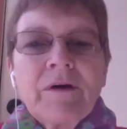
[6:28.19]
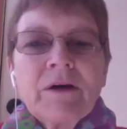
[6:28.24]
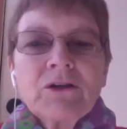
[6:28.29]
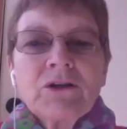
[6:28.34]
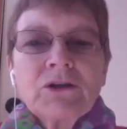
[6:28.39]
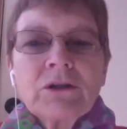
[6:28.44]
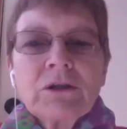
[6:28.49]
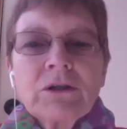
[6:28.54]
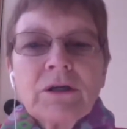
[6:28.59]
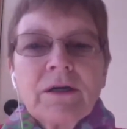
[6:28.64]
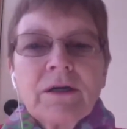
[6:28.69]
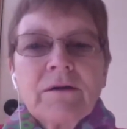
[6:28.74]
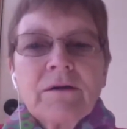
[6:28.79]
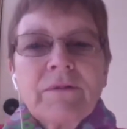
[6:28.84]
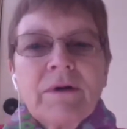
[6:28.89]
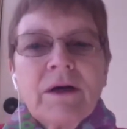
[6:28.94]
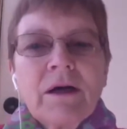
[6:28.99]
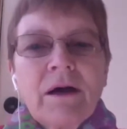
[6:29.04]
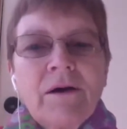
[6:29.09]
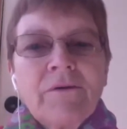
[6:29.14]
functioning
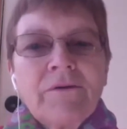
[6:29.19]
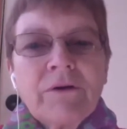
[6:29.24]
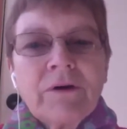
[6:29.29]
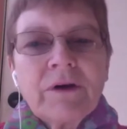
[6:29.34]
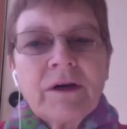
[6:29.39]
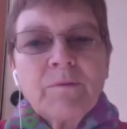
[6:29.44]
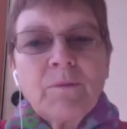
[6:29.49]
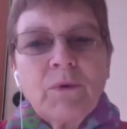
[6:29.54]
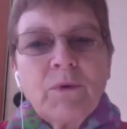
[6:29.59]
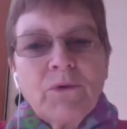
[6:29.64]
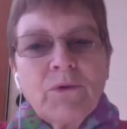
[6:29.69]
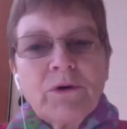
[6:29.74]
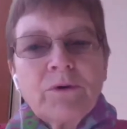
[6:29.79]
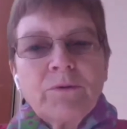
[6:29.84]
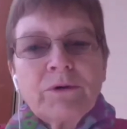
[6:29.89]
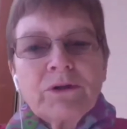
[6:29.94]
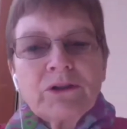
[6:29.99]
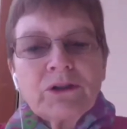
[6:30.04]
of a governing board,